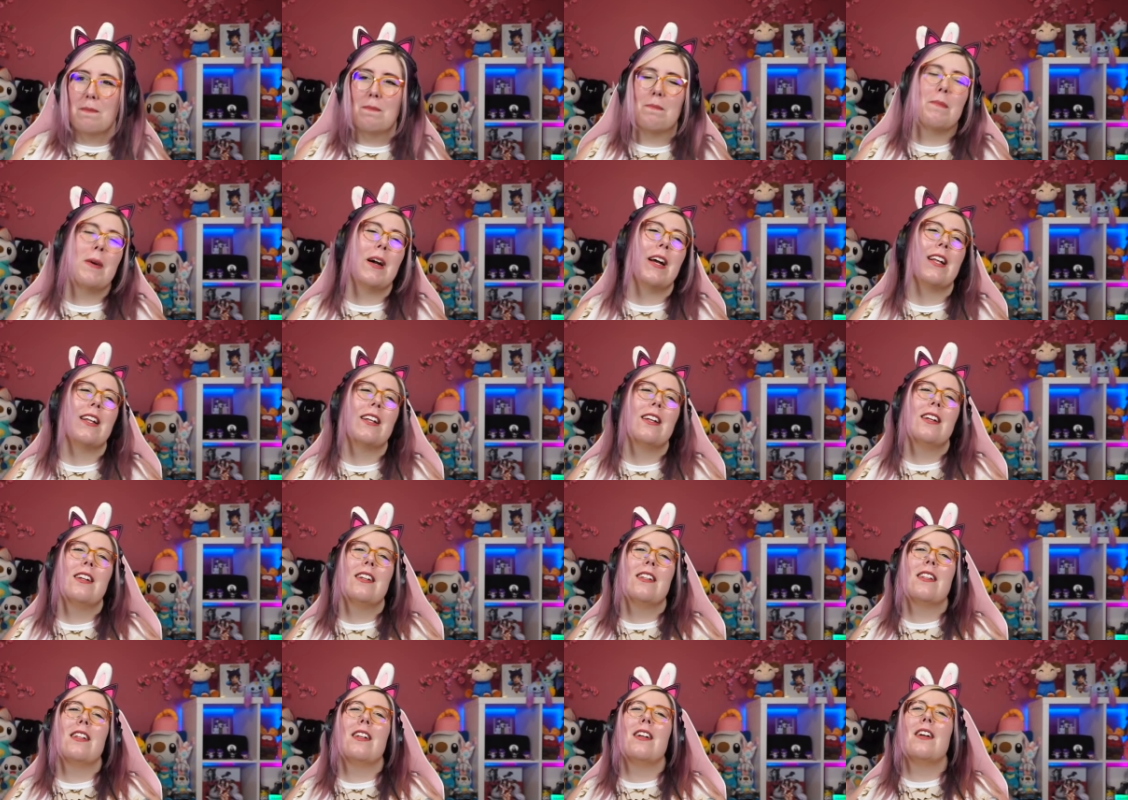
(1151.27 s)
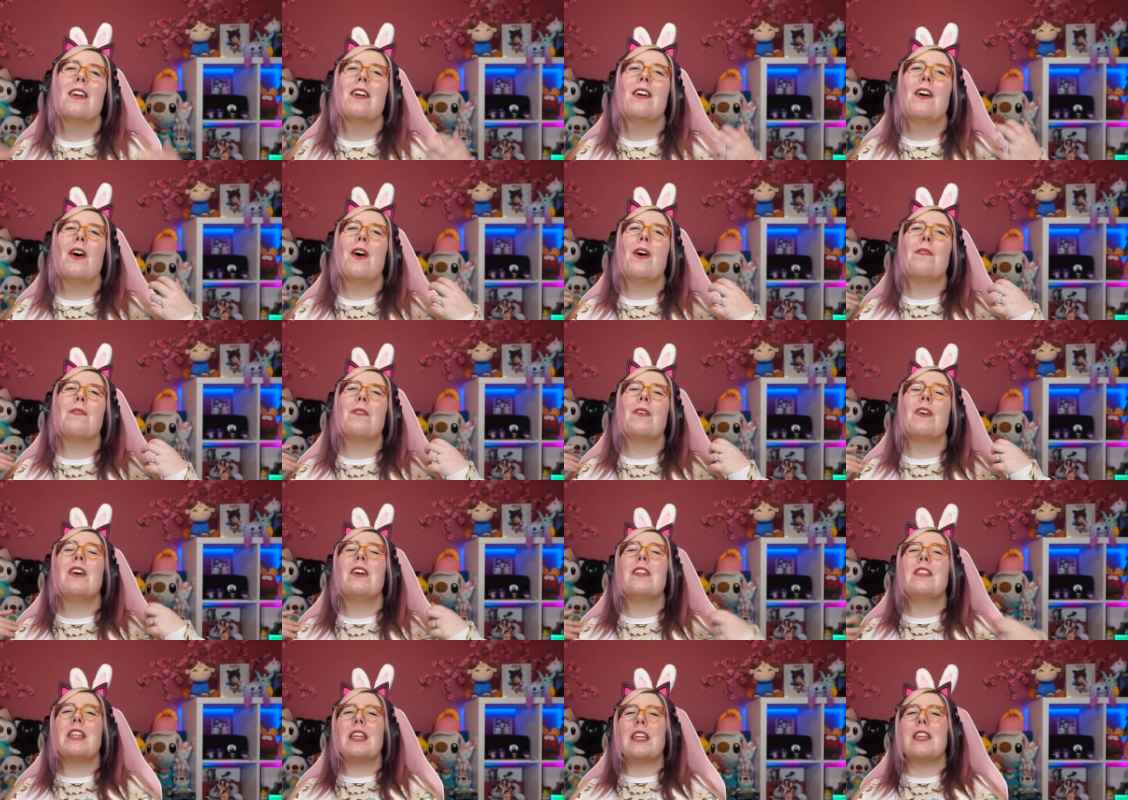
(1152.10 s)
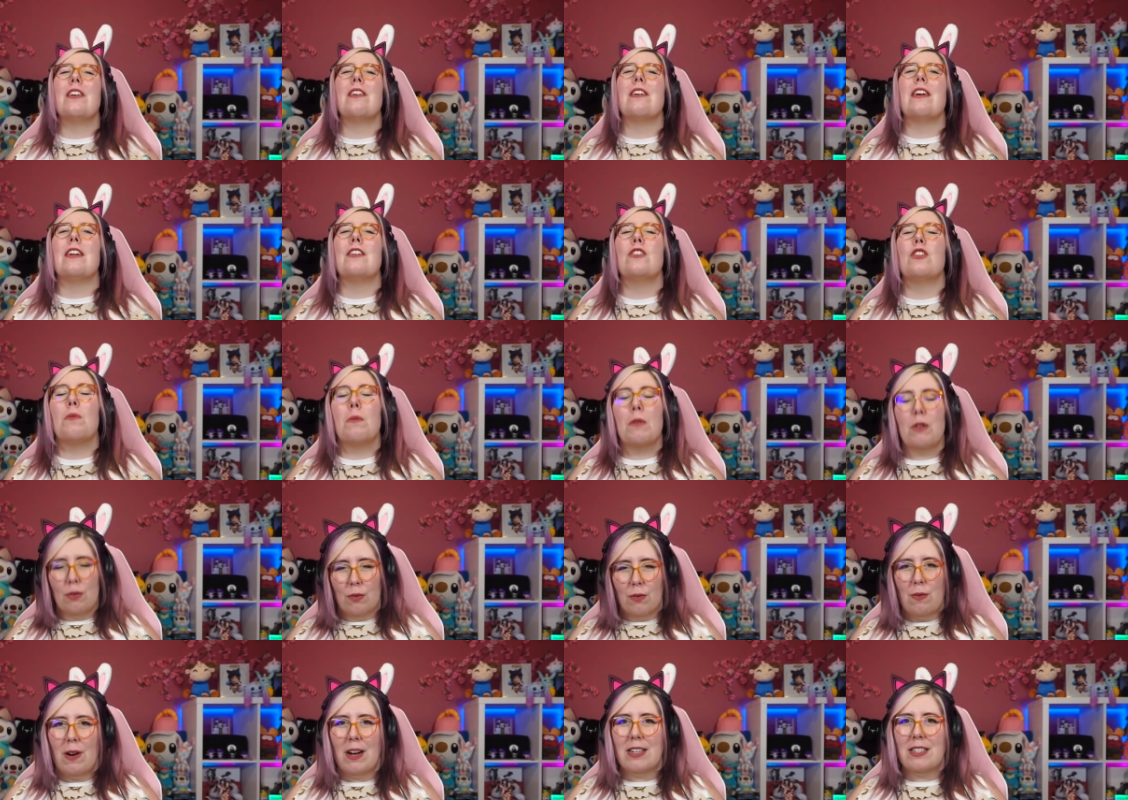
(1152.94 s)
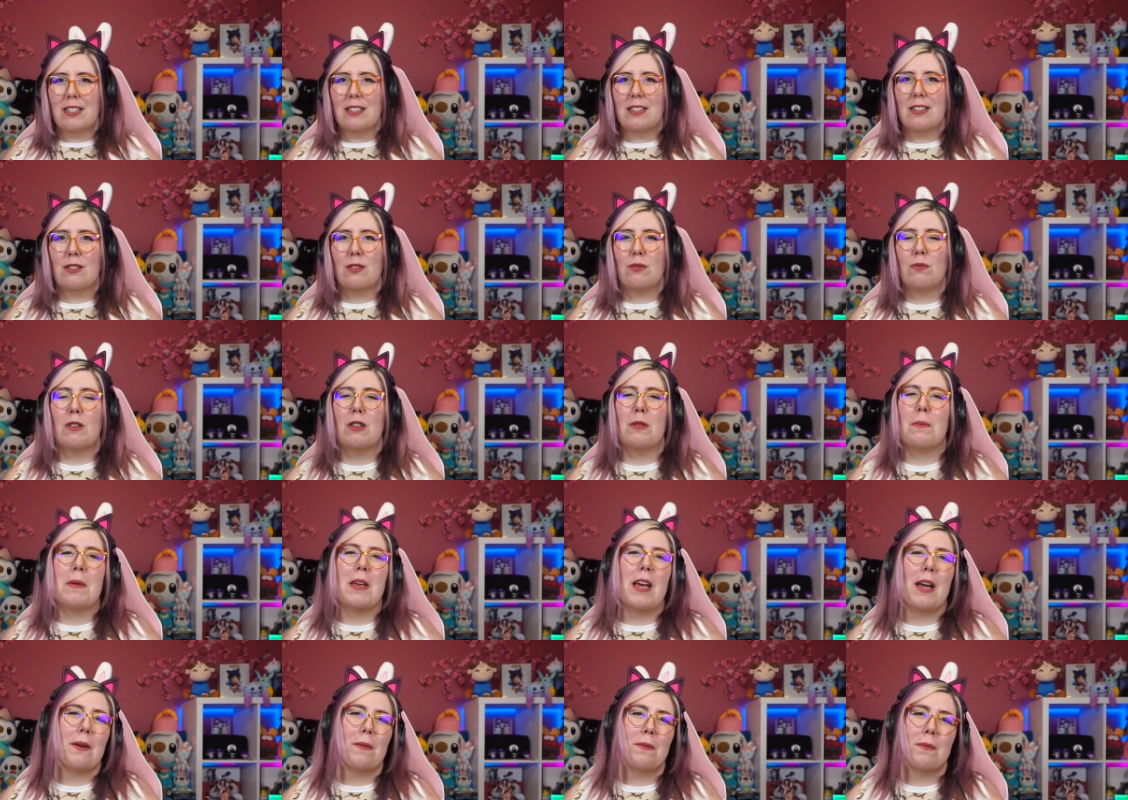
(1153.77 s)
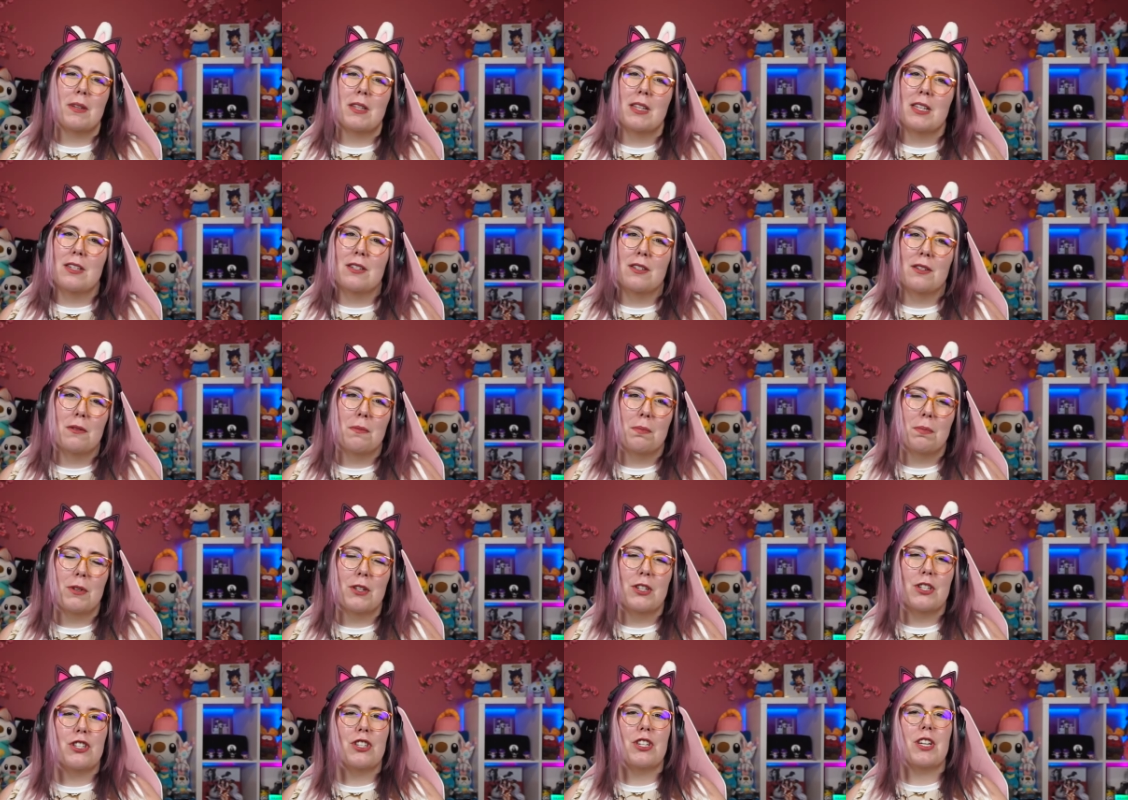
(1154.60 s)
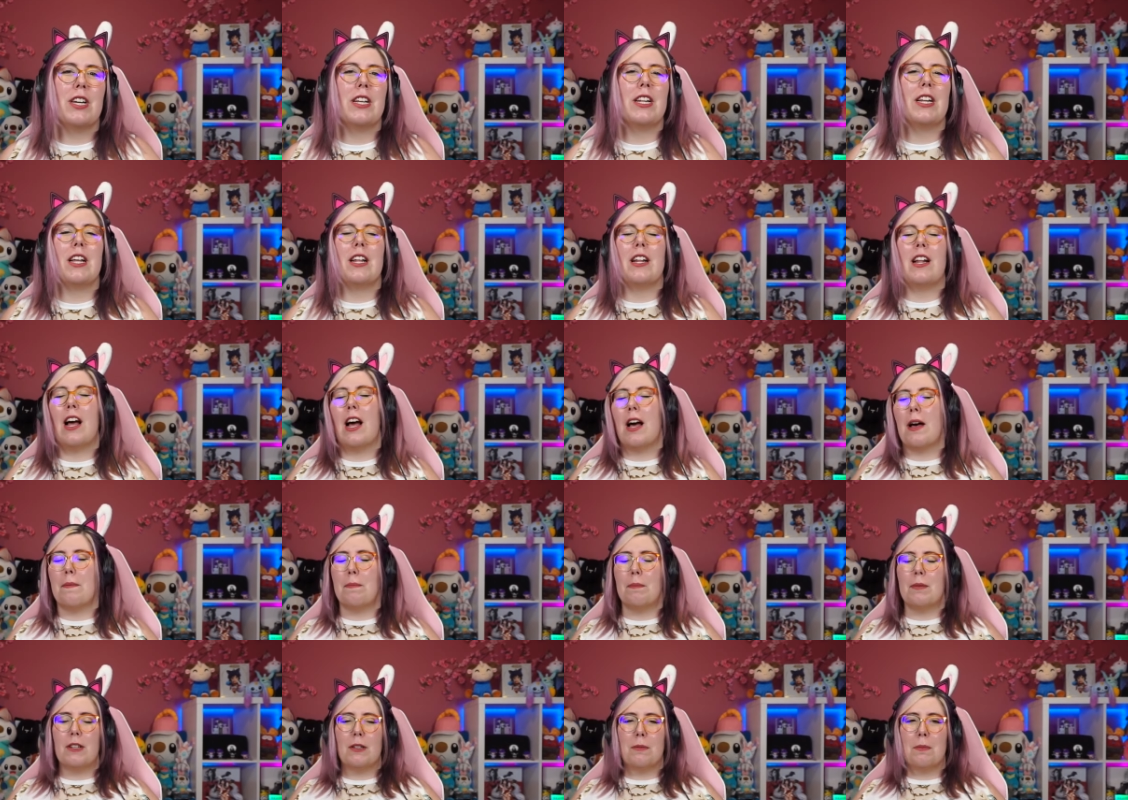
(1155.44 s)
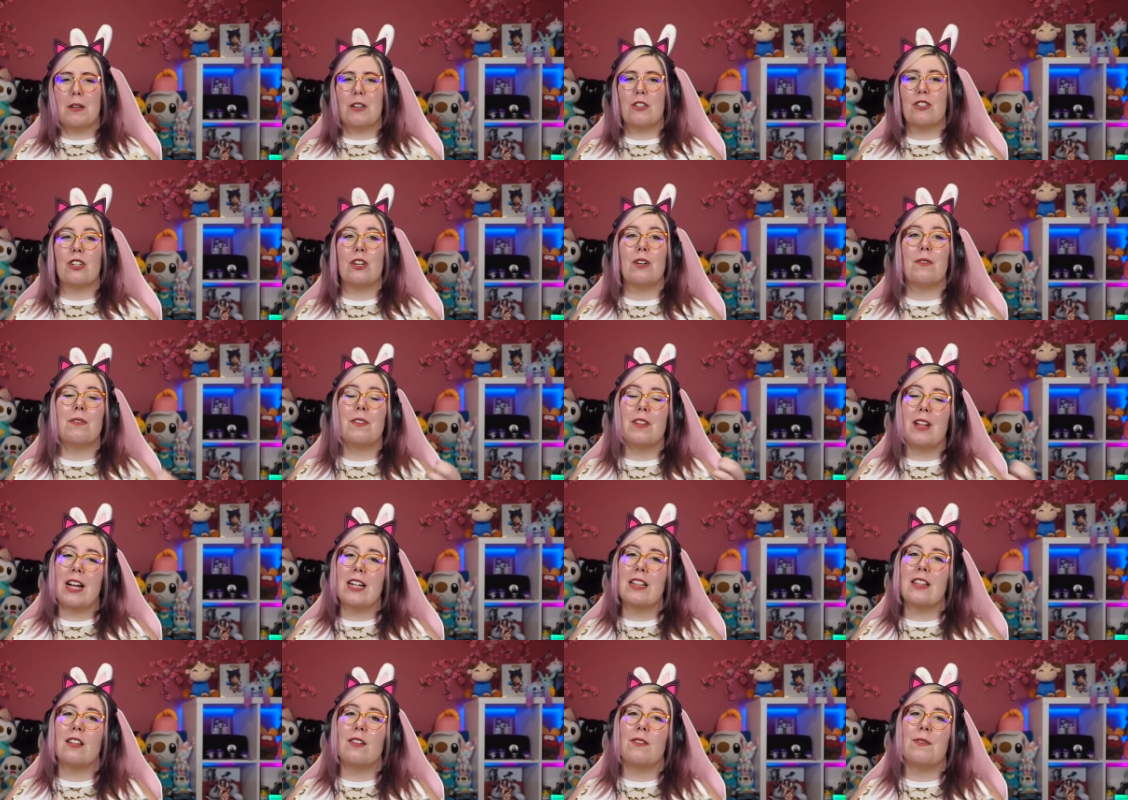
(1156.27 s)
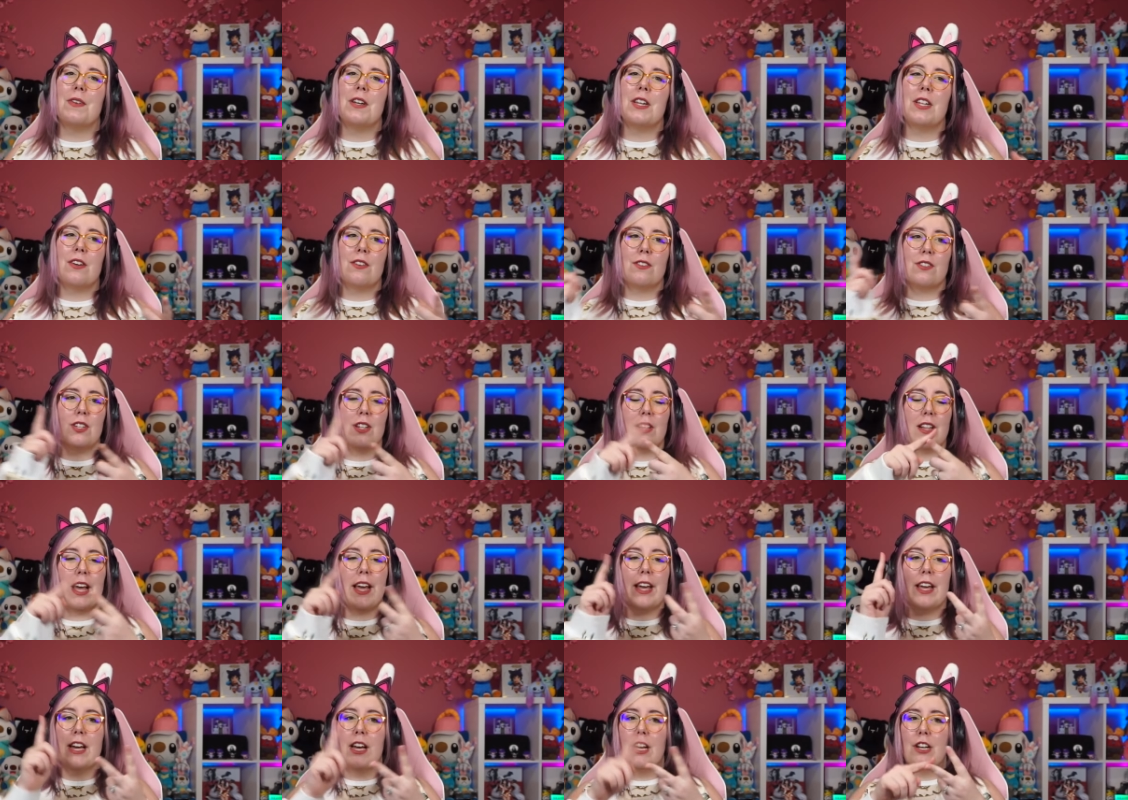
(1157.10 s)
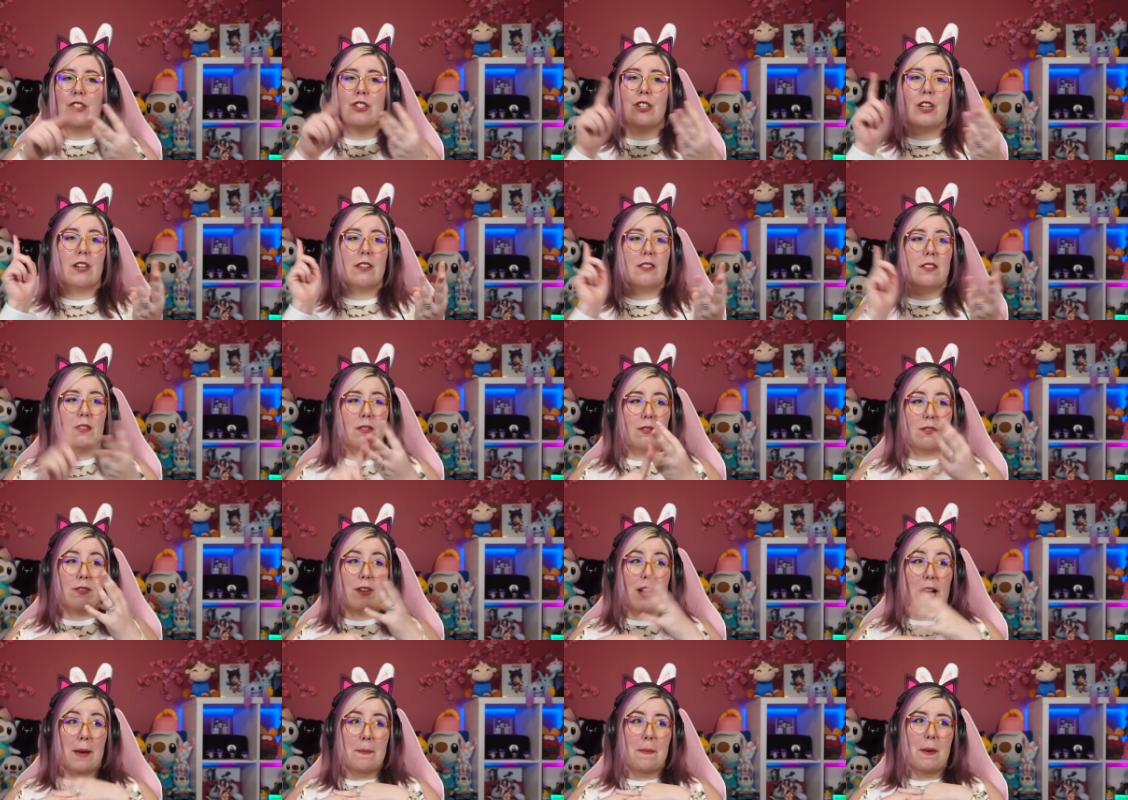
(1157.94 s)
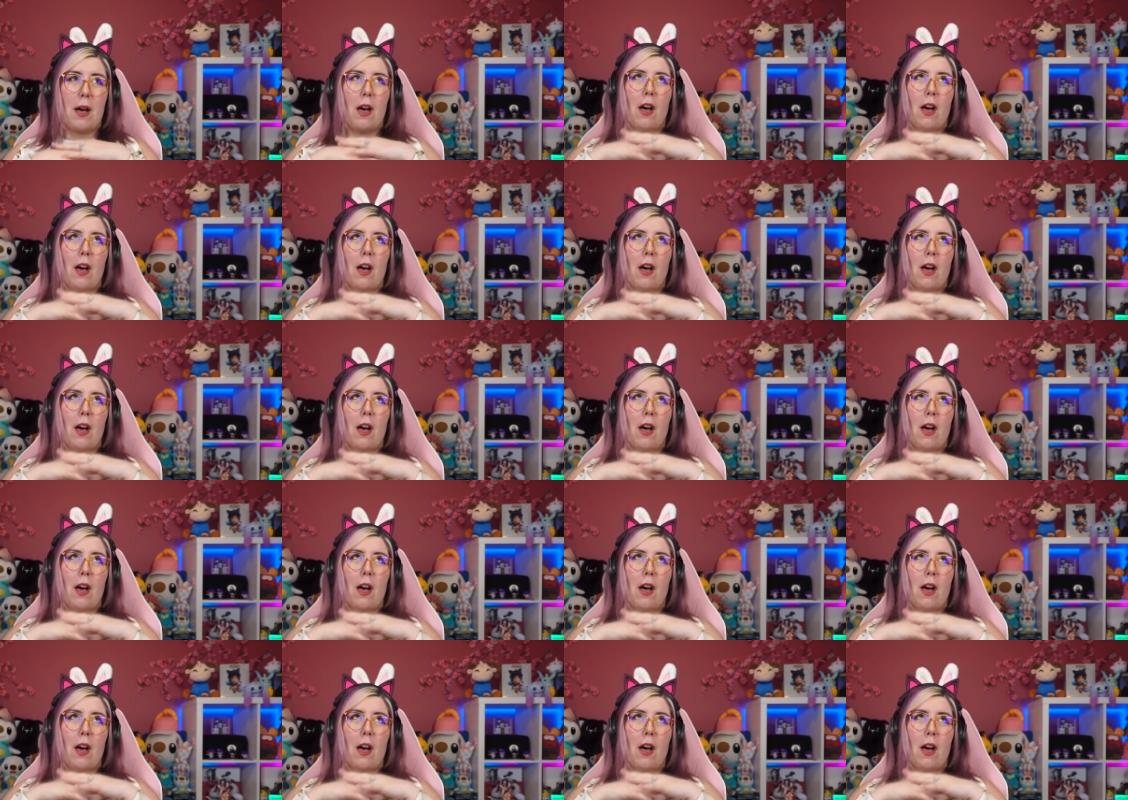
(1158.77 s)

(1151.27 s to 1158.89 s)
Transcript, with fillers: But overall, thank you guys so much for watching this with me. I really do appreciate it. Uh, please make sure if you like this video to like, share, subscribe,